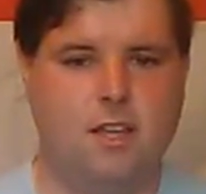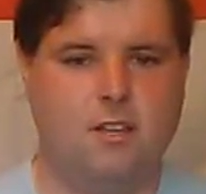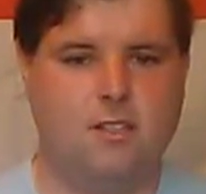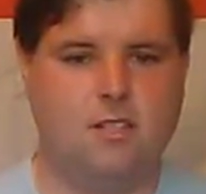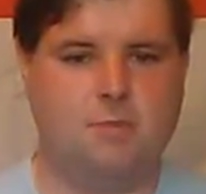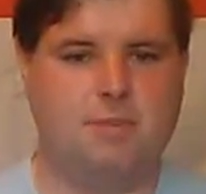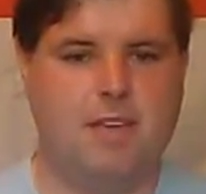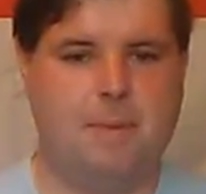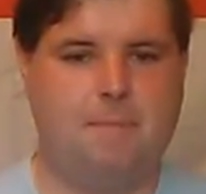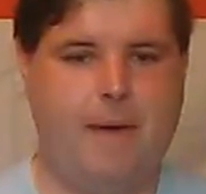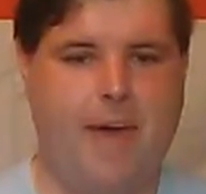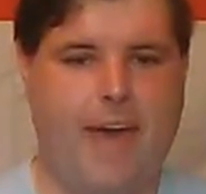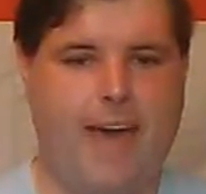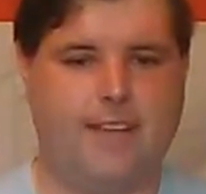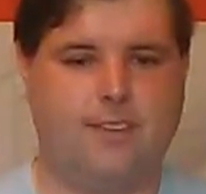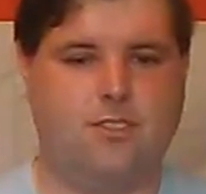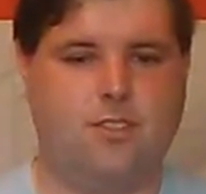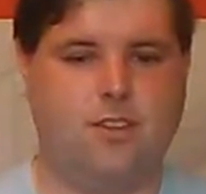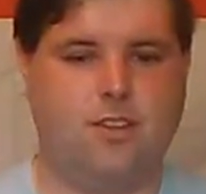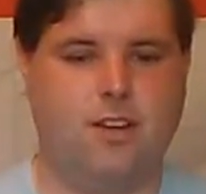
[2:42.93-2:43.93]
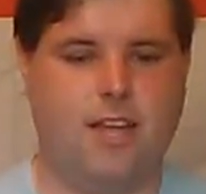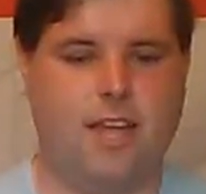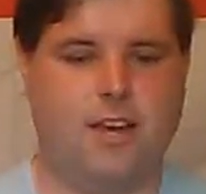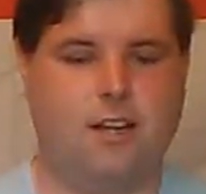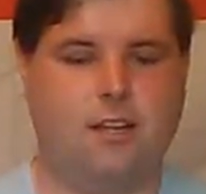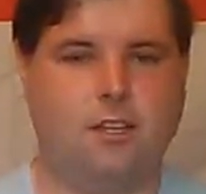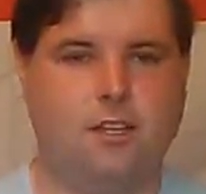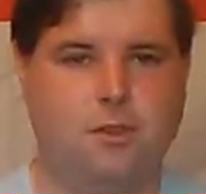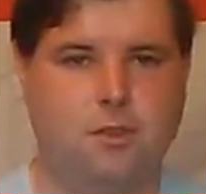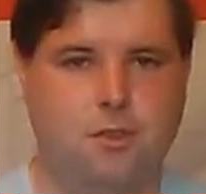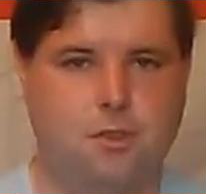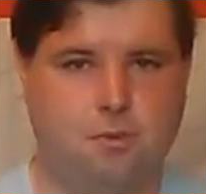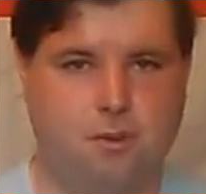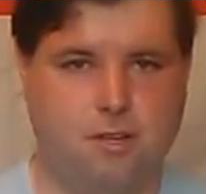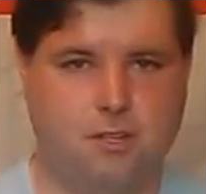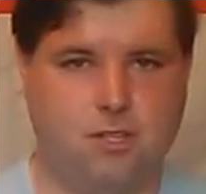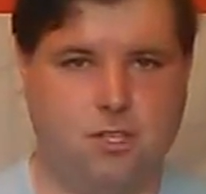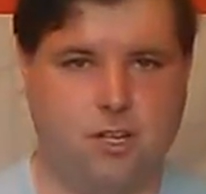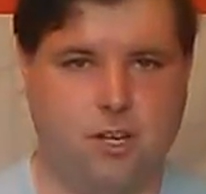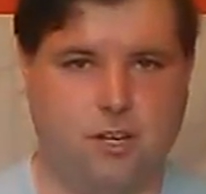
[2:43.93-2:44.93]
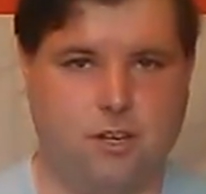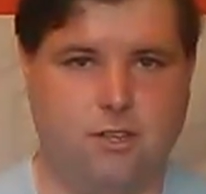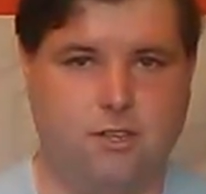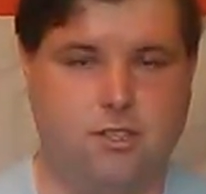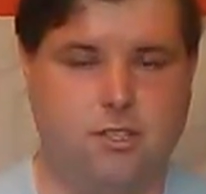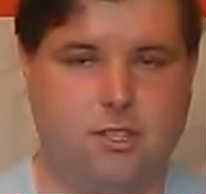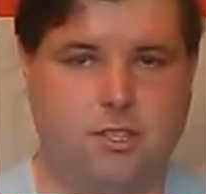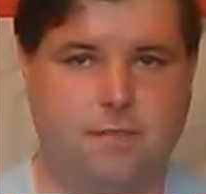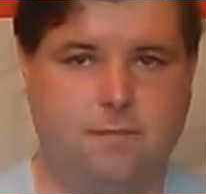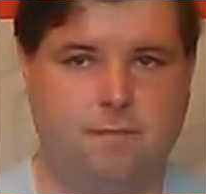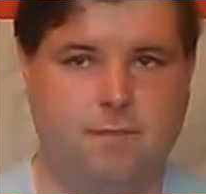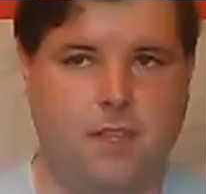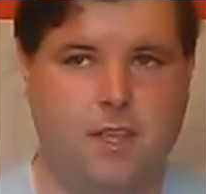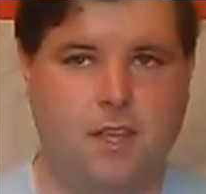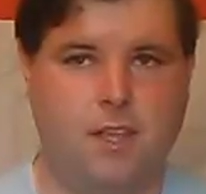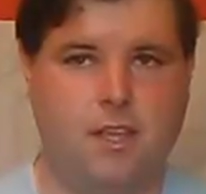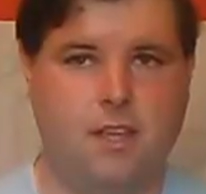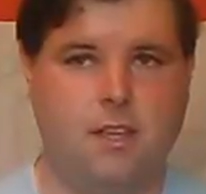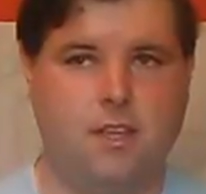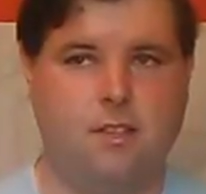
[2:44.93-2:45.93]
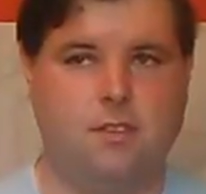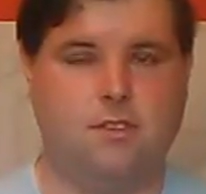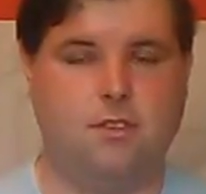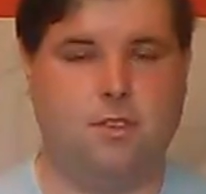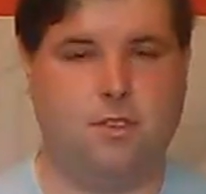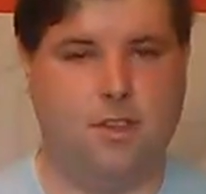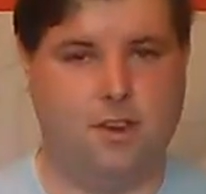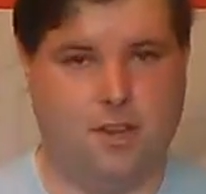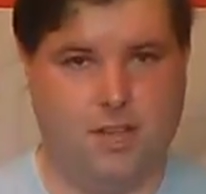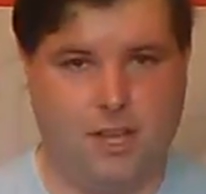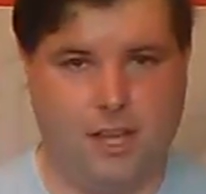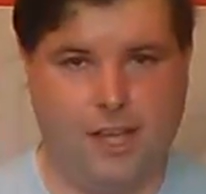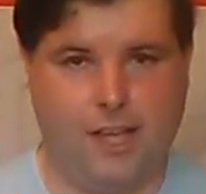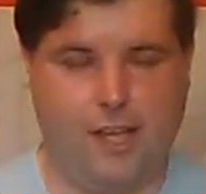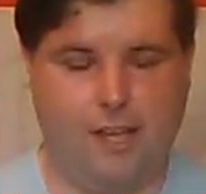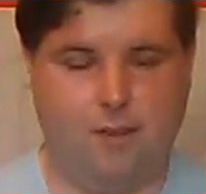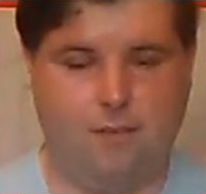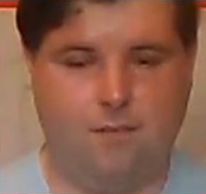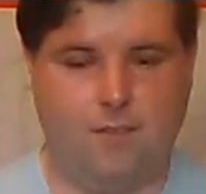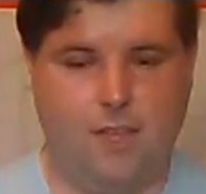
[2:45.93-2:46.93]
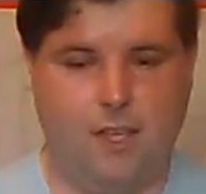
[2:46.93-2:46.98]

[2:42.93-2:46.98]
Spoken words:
to be a pastor in a Lutheran church. So there you go.